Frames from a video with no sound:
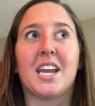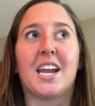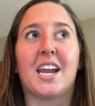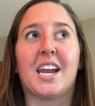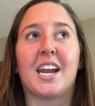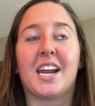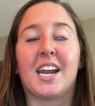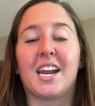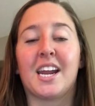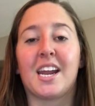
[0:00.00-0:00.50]

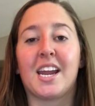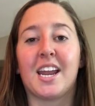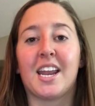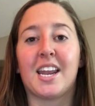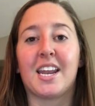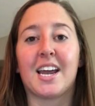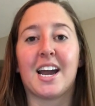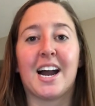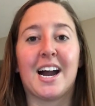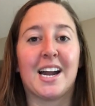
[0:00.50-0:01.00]

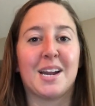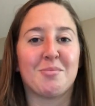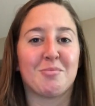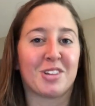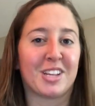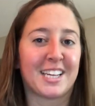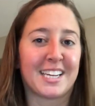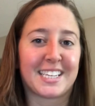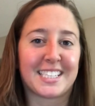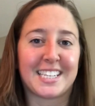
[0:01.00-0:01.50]
and I'm
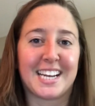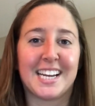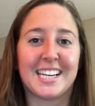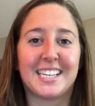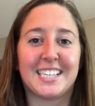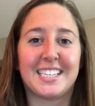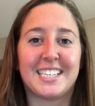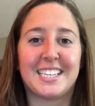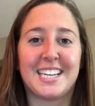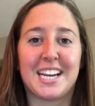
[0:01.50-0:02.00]
really
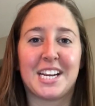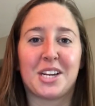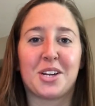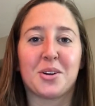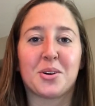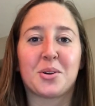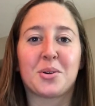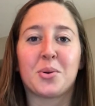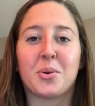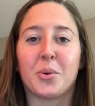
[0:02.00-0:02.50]
excited to take
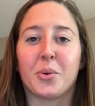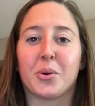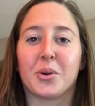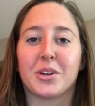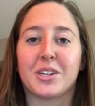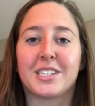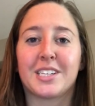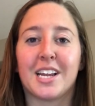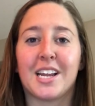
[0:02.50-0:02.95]
your course.